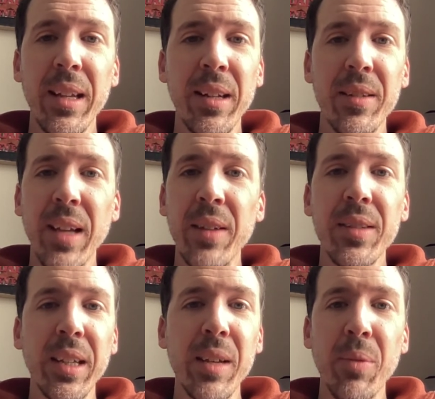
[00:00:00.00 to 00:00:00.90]
and it
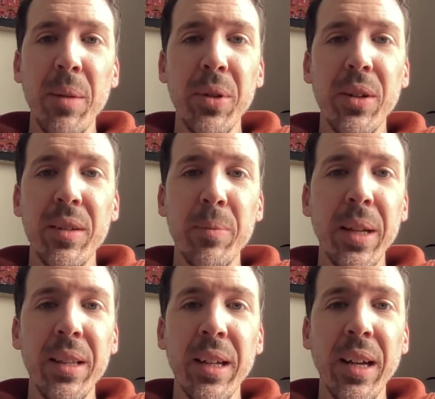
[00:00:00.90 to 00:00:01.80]
sounds like he probably could have
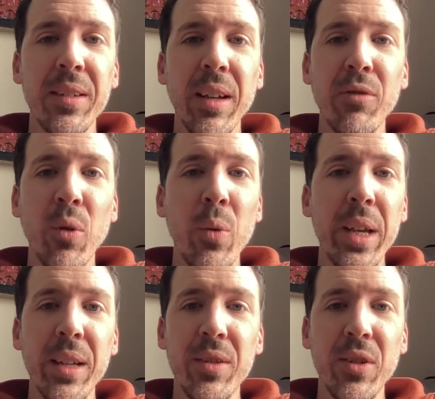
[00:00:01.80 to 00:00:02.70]
spent the next several
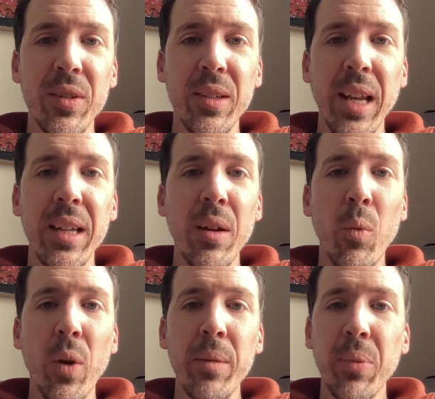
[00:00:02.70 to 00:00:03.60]
weeks just staying
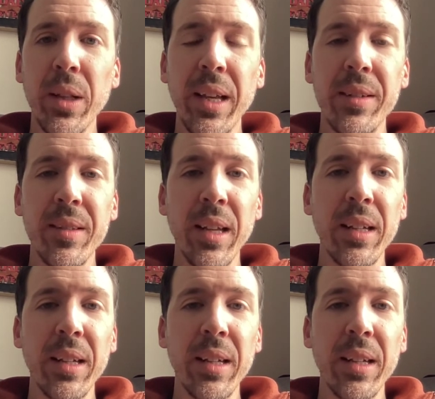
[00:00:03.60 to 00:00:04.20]
in one place